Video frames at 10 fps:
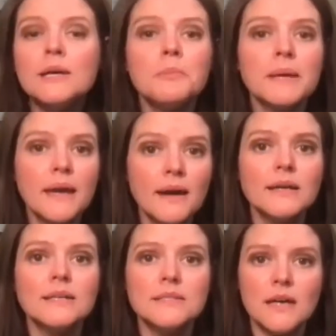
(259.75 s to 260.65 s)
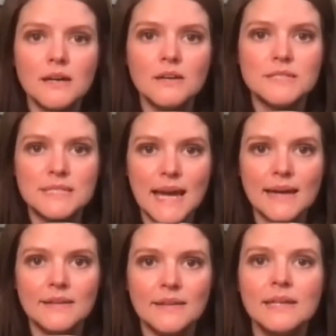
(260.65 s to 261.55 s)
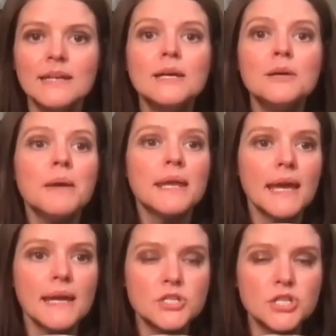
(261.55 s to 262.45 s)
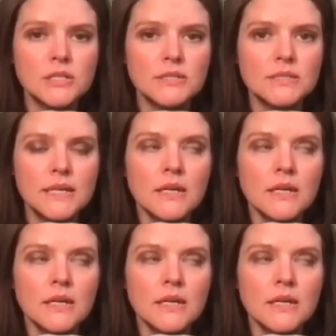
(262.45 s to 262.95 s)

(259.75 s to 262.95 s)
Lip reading: because of statin medications.